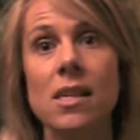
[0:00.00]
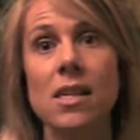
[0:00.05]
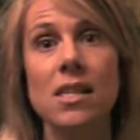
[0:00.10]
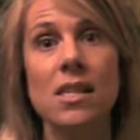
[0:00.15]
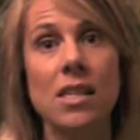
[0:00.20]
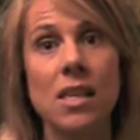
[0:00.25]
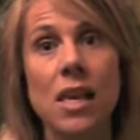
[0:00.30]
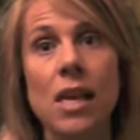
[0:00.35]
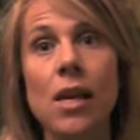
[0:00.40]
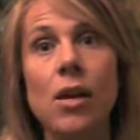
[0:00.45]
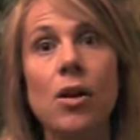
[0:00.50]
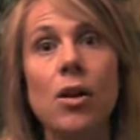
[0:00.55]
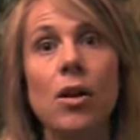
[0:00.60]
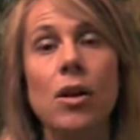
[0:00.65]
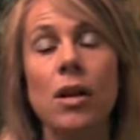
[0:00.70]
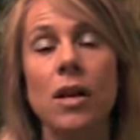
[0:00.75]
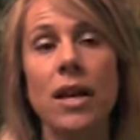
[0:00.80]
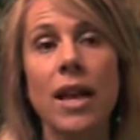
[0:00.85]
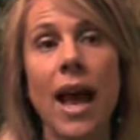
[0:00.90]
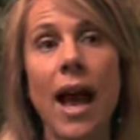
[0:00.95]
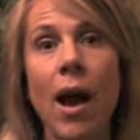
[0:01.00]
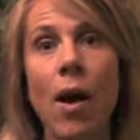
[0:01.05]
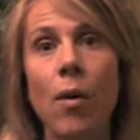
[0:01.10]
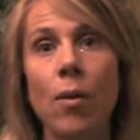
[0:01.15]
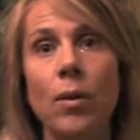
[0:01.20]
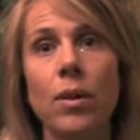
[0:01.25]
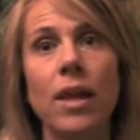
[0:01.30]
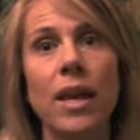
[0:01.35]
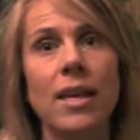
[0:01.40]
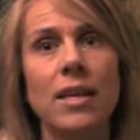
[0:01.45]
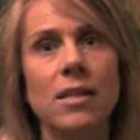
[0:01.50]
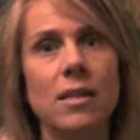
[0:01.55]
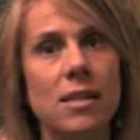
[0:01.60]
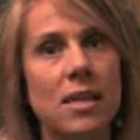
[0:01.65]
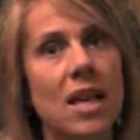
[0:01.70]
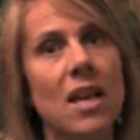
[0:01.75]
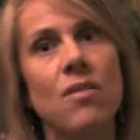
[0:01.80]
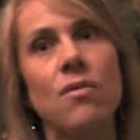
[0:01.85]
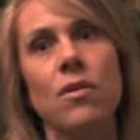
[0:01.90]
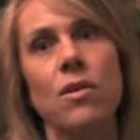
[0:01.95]
It's here now. Like,
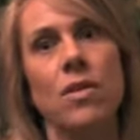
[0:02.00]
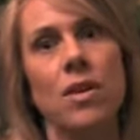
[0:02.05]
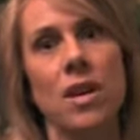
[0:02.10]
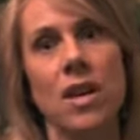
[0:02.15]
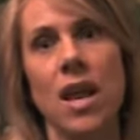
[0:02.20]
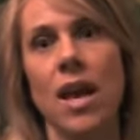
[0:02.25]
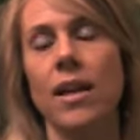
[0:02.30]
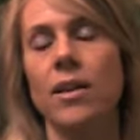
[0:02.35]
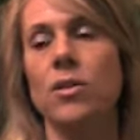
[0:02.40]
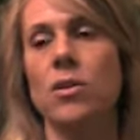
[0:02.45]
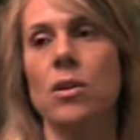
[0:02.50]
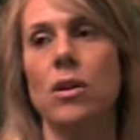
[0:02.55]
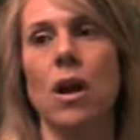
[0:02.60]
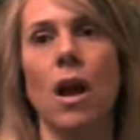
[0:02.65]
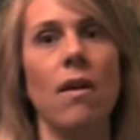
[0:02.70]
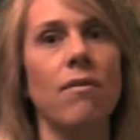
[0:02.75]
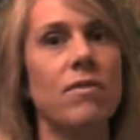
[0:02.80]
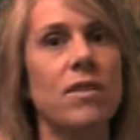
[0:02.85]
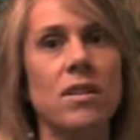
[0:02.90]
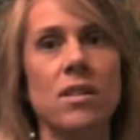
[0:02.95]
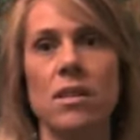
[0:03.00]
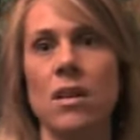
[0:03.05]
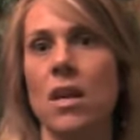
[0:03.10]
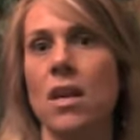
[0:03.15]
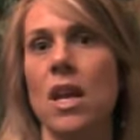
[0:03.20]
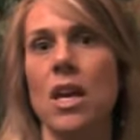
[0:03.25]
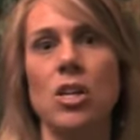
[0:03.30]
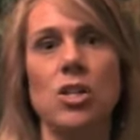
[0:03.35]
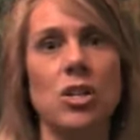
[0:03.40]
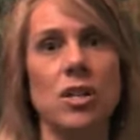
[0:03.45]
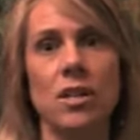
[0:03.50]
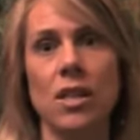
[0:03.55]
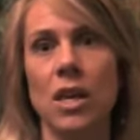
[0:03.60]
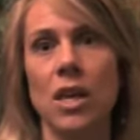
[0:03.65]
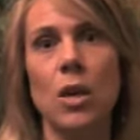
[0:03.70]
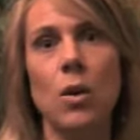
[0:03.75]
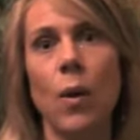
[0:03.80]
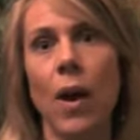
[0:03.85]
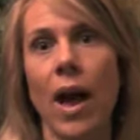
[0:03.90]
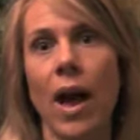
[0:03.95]
savor the nectar of this connection that
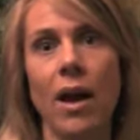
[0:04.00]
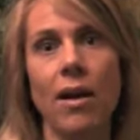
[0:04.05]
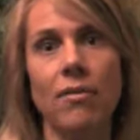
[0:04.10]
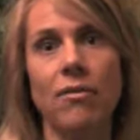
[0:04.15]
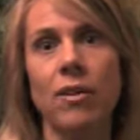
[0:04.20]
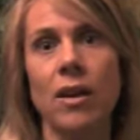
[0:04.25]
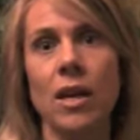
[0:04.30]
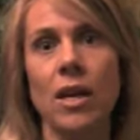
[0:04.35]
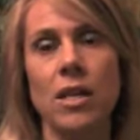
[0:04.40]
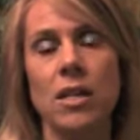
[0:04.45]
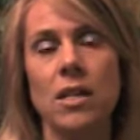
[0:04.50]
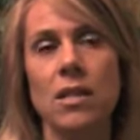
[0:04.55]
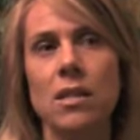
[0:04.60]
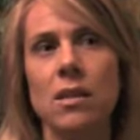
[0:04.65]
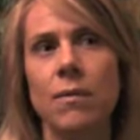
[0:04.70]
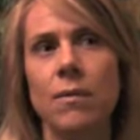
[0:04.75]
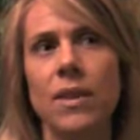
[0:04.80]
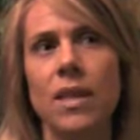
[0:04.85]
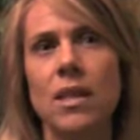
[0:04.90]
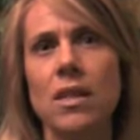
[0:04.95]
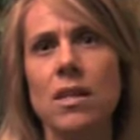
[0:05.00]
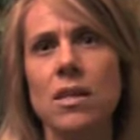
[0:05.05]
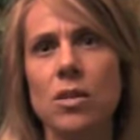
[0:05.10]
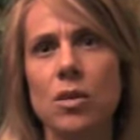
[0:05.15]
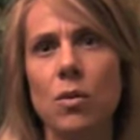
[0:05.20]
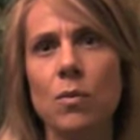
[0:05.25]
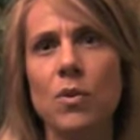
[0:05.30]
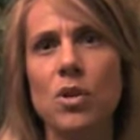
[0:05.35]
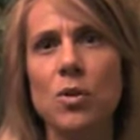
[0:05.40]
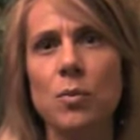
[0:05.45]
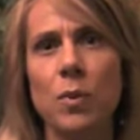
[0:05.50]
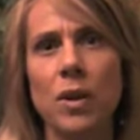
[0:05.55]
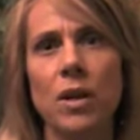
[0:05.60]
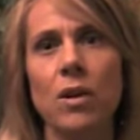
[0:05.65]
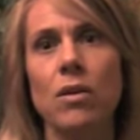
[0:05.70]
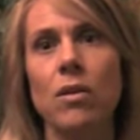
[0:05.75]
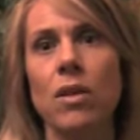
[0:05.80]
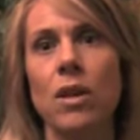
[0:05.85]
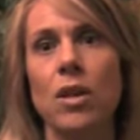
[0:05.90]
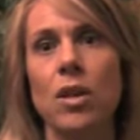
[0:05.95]
you have to something that's so much
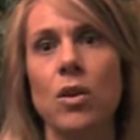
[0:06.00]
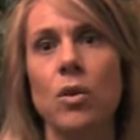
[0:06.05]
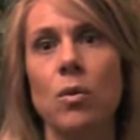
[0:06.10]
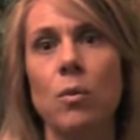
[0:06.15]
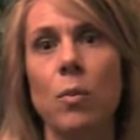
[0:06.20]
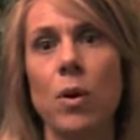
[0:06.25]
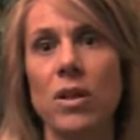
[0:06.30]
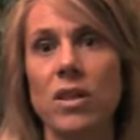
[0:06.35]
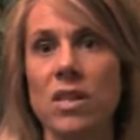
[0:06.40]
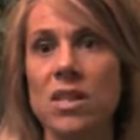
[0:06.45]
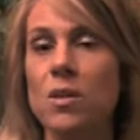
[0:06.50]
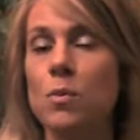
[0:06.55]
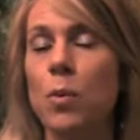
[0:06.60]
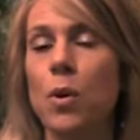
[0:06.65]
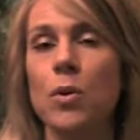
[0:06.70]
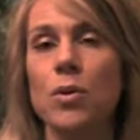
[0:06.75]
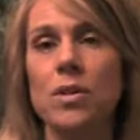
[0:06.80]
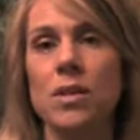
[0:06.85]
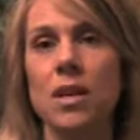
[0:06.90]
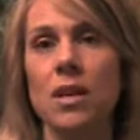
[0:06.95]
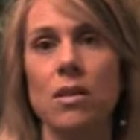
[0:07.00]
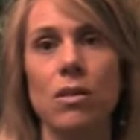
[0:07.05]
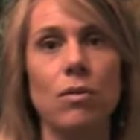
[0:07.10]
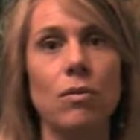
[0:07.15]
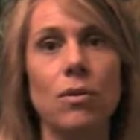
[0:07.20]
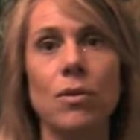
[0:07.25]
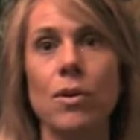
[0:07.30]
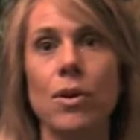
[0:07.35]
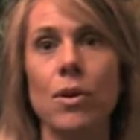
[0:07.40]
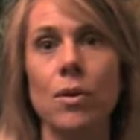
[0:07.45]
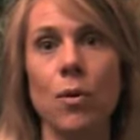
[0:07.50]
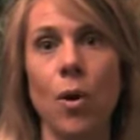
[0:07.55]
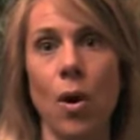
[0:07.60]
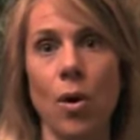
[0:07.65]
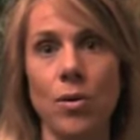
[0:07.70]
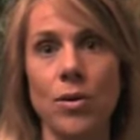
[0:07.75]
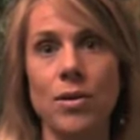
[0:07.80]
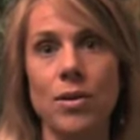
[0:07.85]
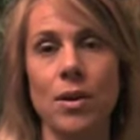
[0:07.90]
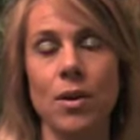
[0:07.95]
bigger than you, but that's pulsing through you
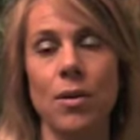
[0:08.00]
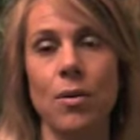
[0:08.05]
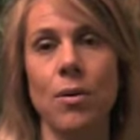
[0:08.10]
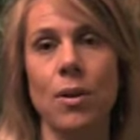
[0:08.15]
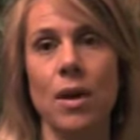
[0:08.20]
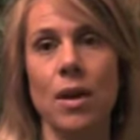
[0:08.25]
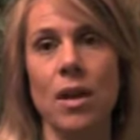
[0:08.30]
also.